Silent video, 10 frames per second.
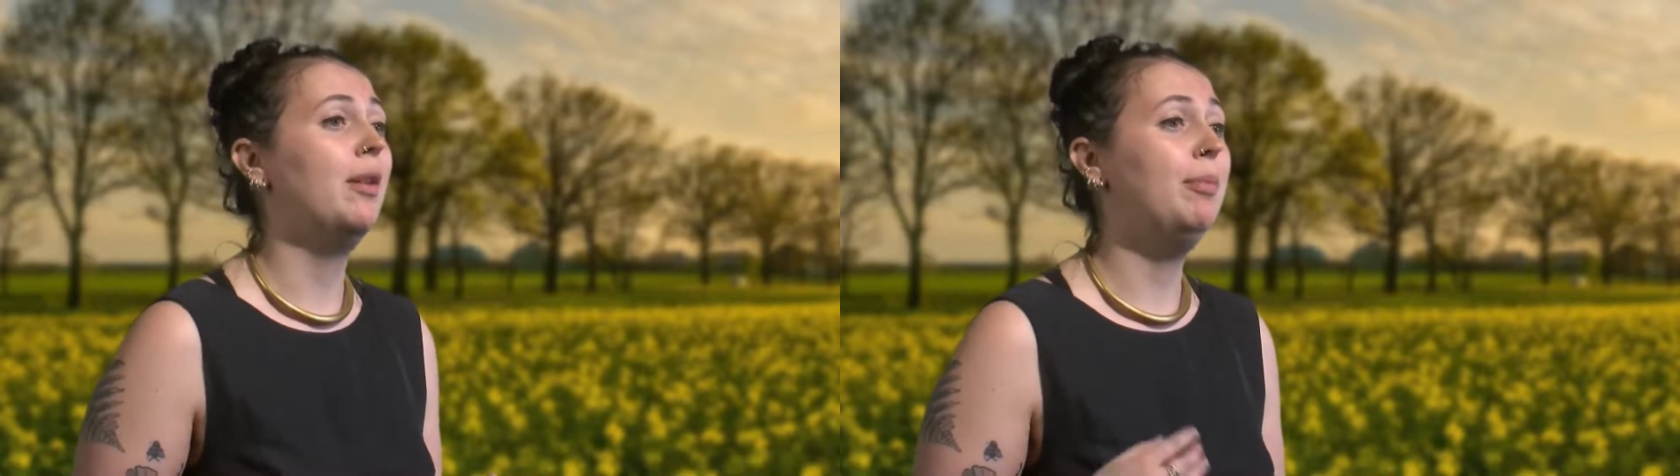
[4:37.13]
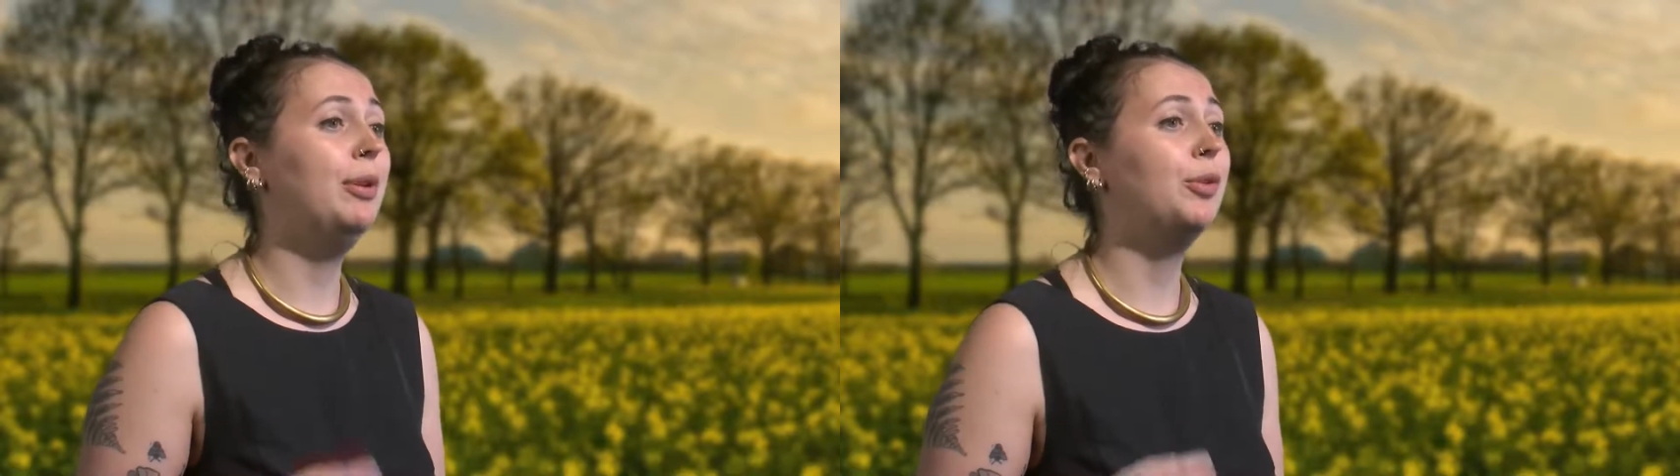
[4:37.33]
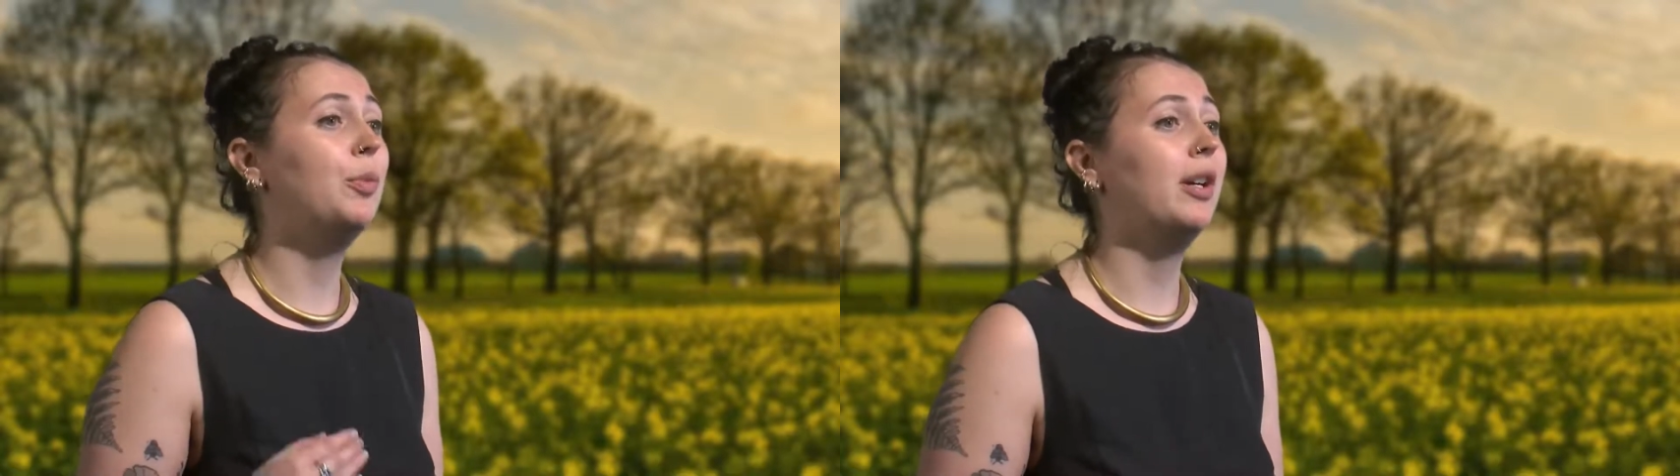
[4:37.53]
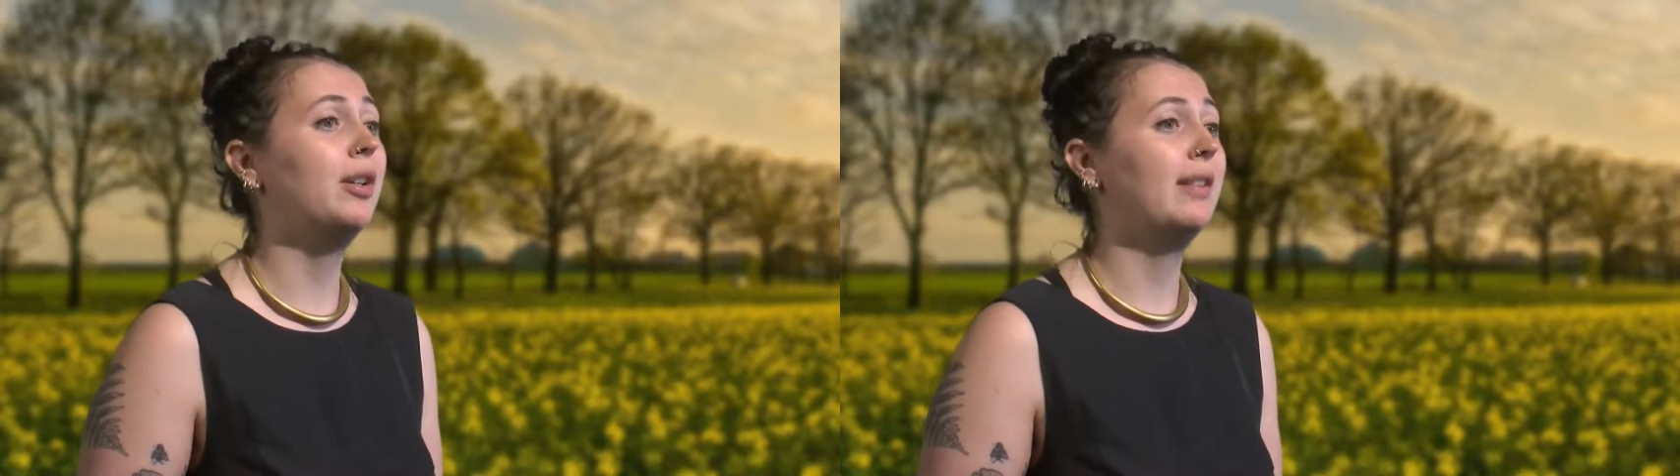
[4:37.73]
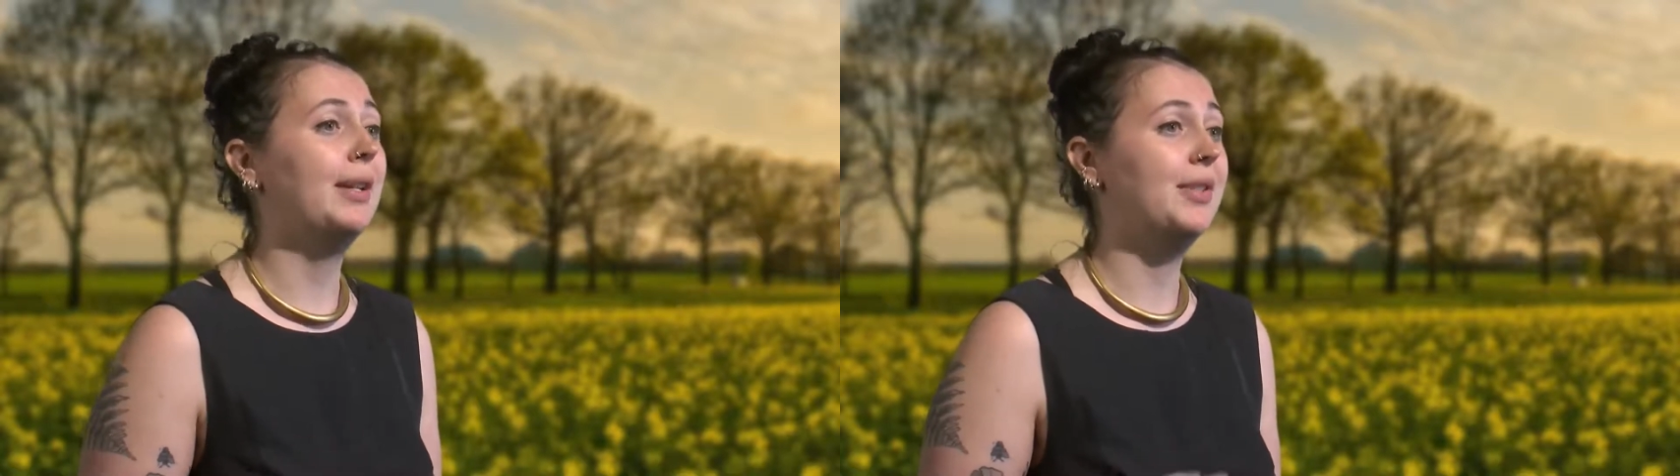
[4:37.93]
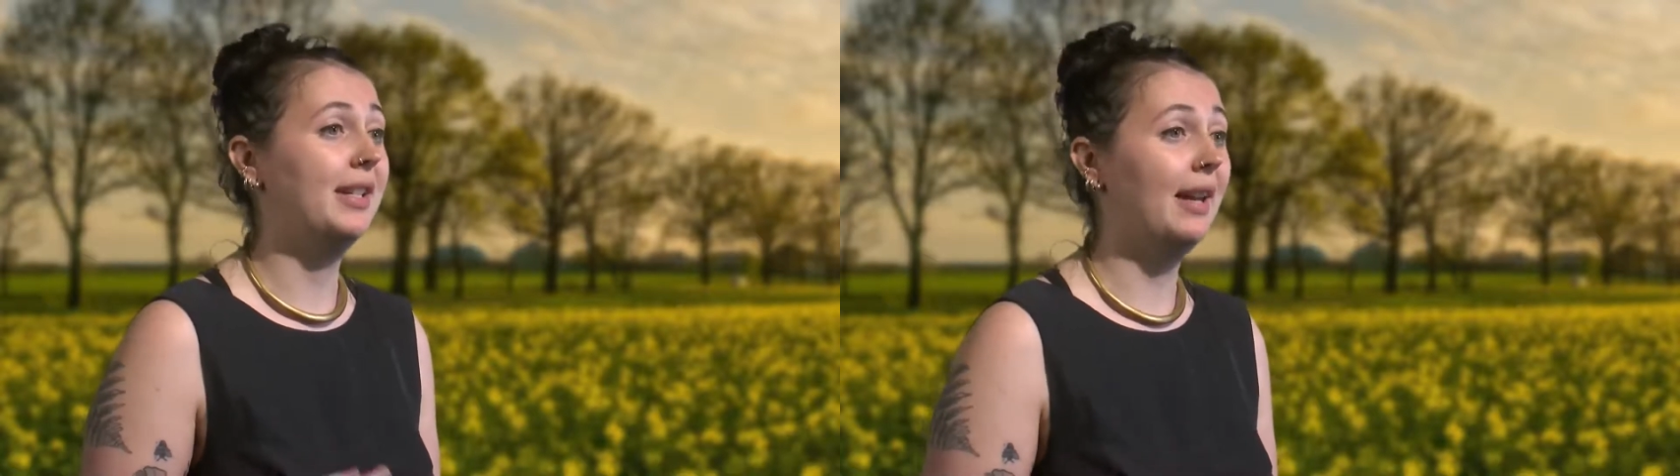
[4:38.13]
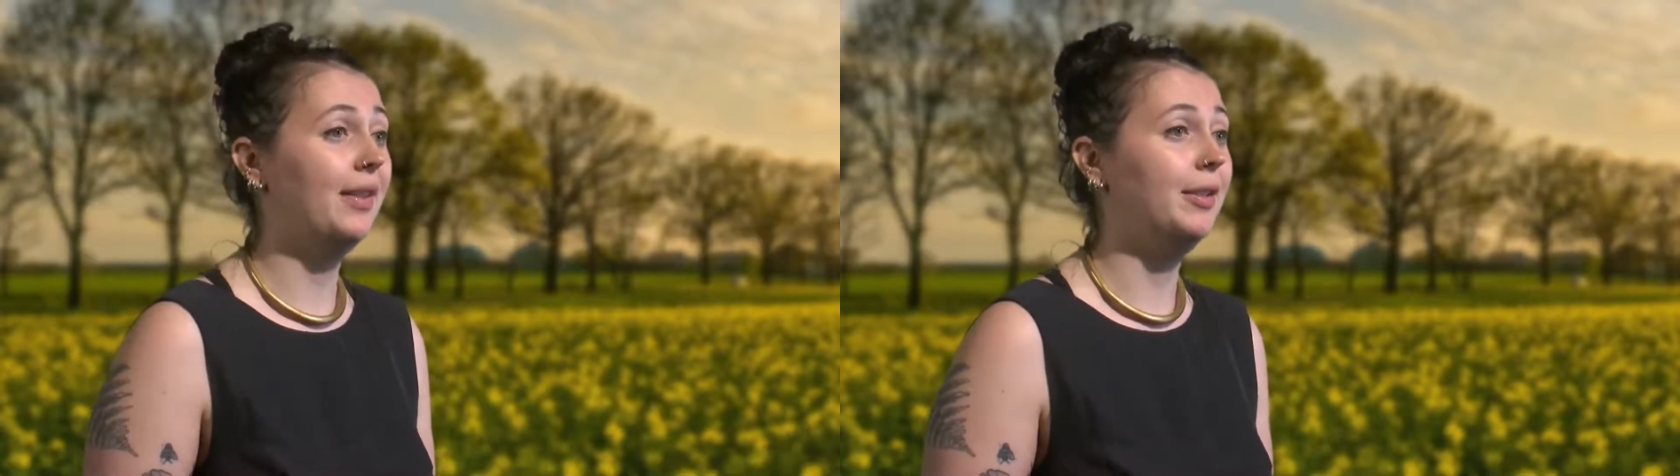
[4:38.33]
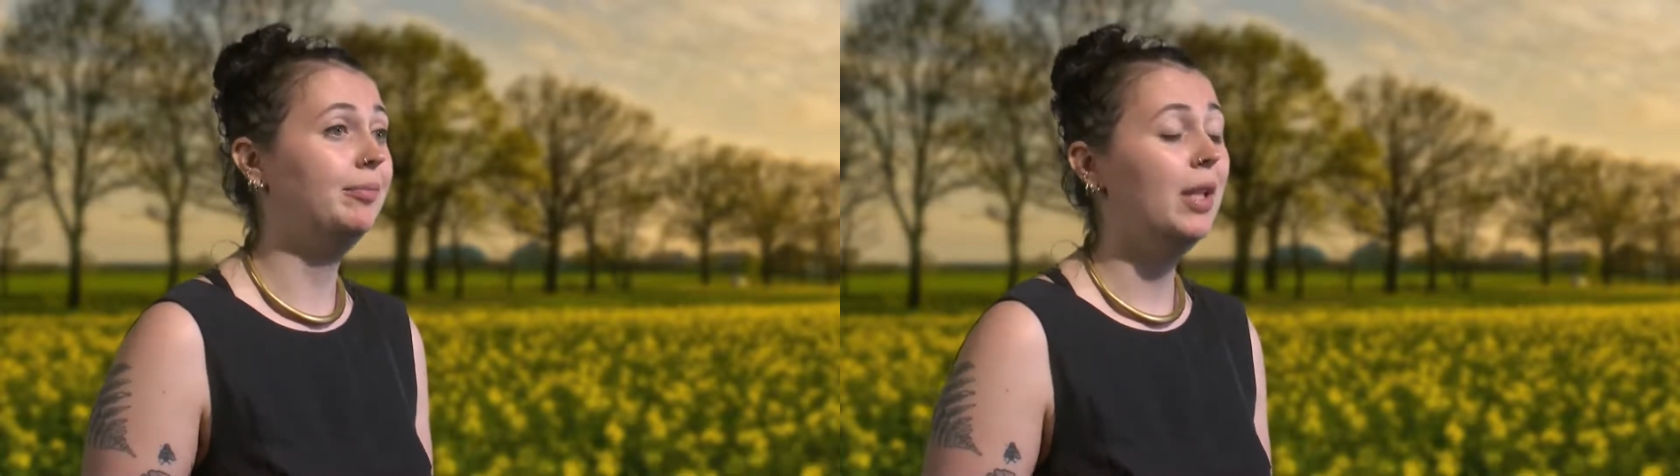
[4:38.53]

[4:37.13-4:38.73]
and build a workaround together.